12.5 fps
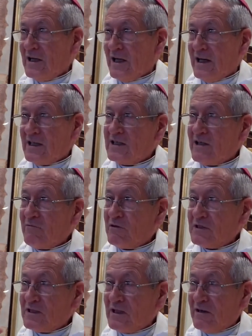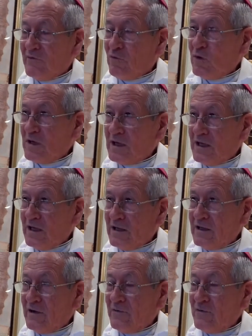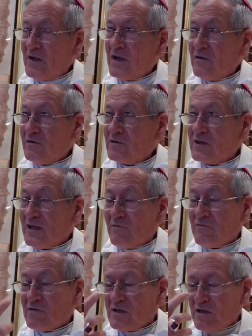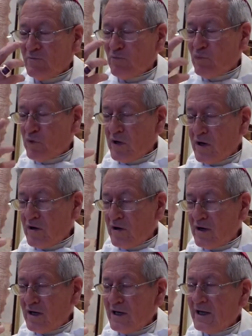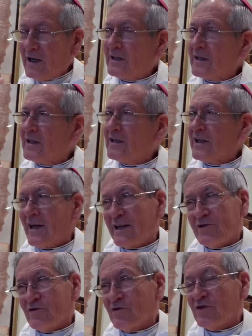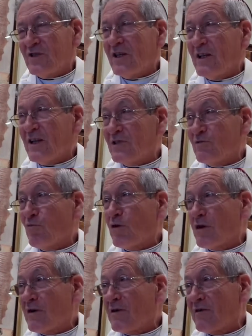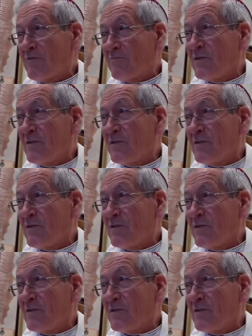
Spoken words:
as he was working in the fields, he was in prayer, and then the angel did his work.